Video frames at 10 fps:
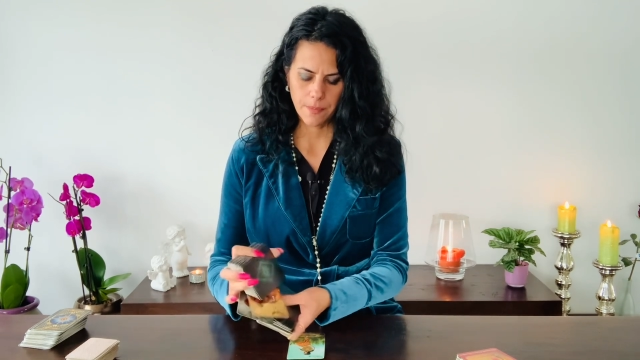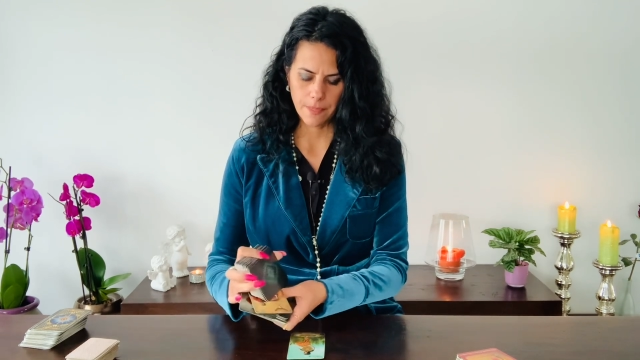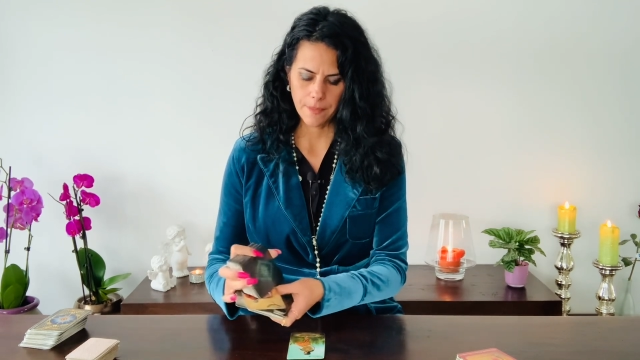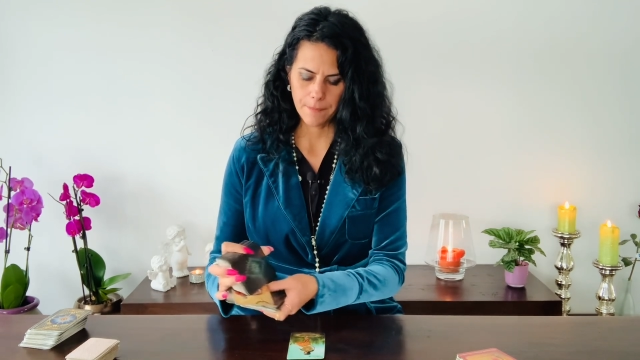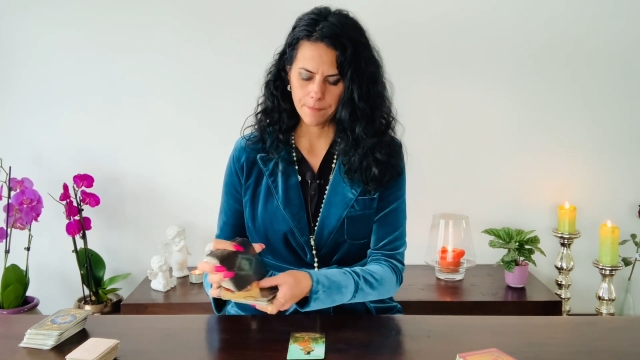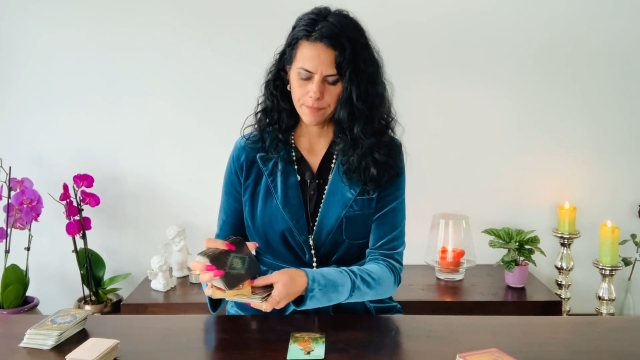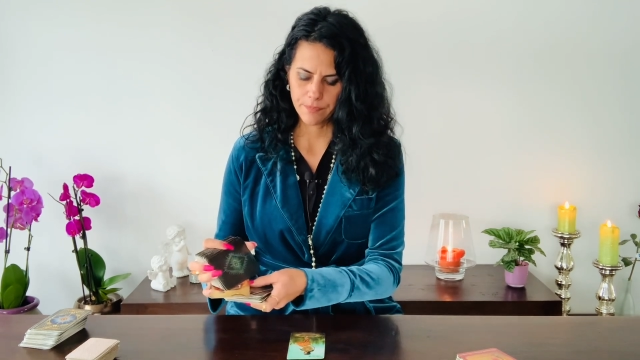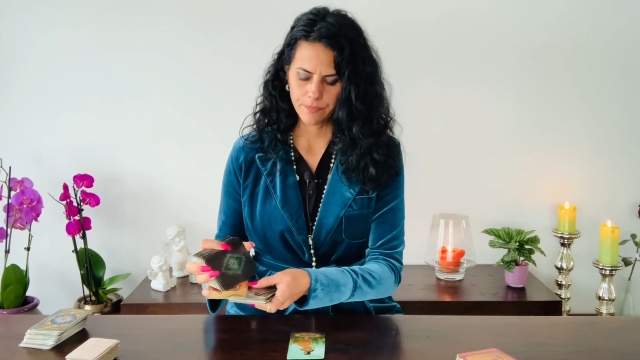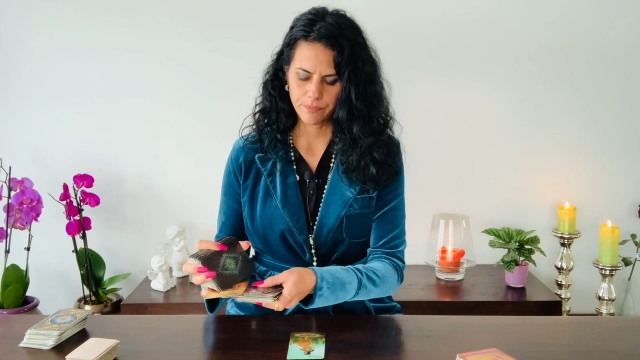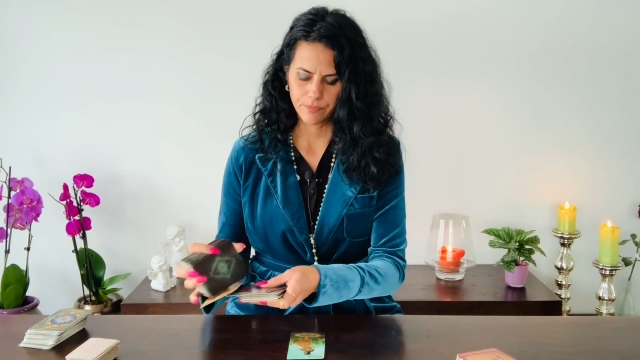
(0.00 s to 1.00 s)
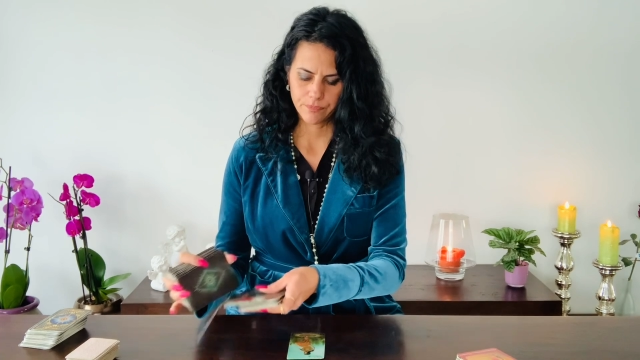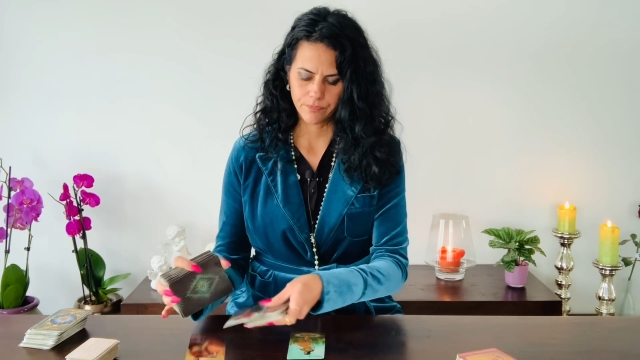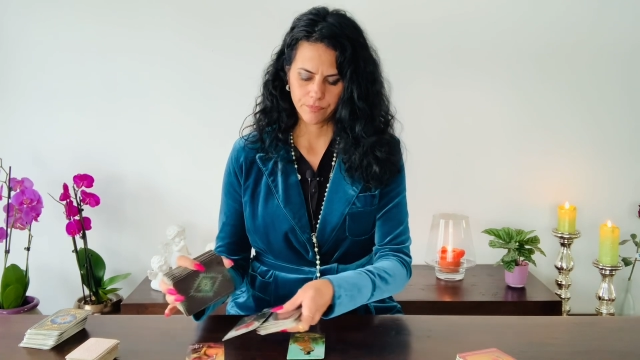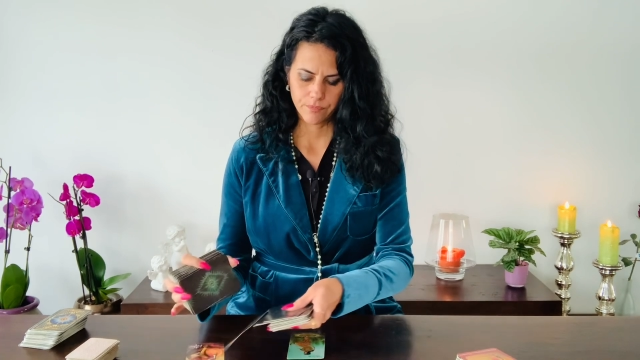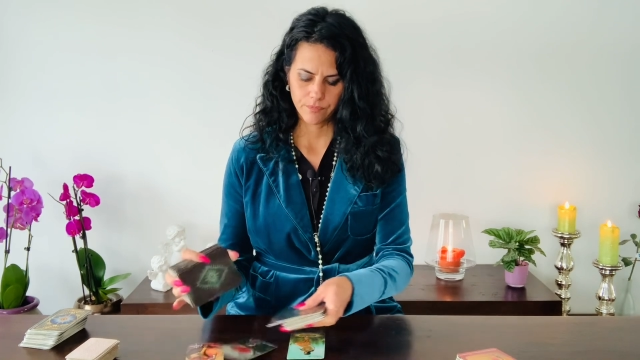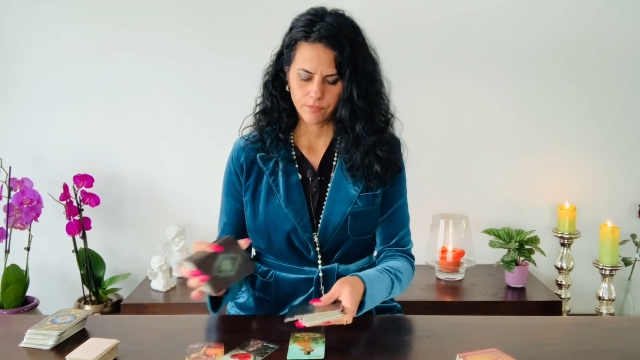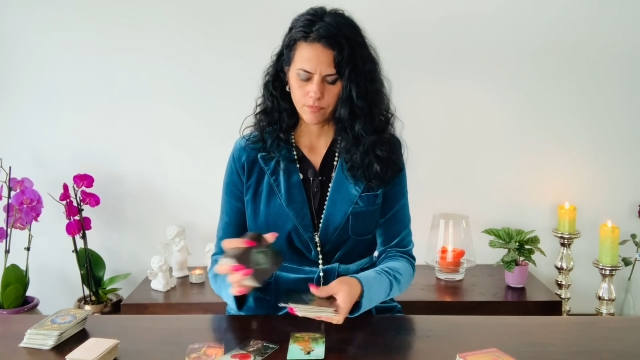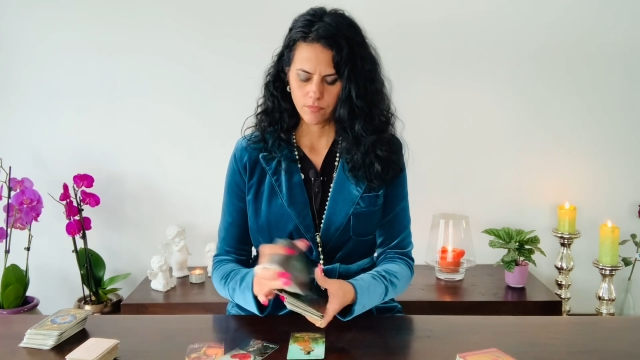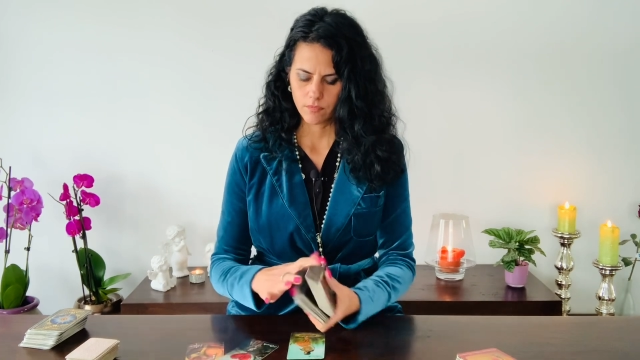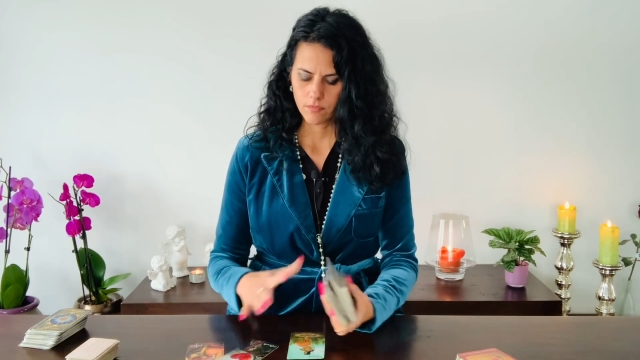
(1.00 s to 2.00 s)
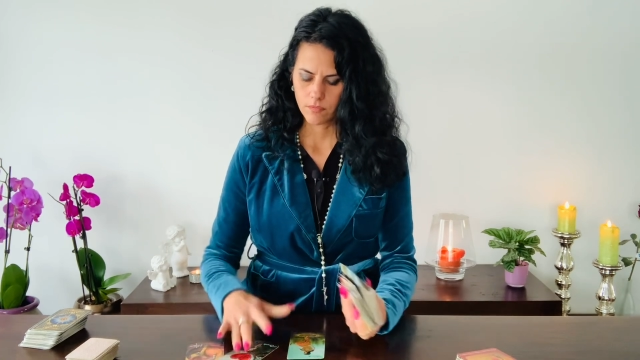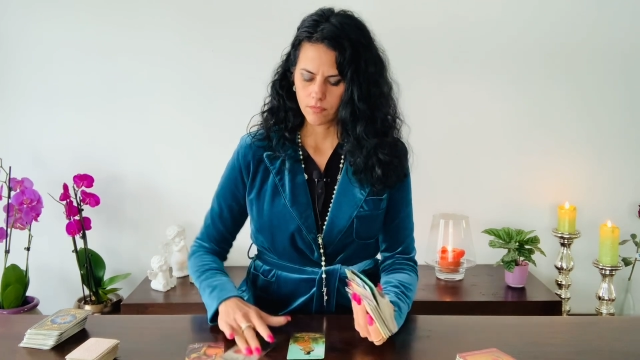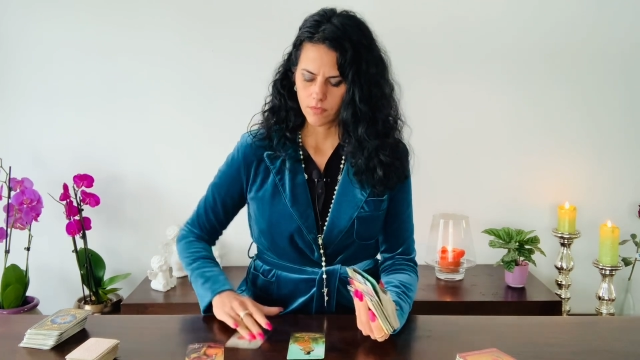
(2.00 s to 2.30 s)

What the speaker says: [no speech]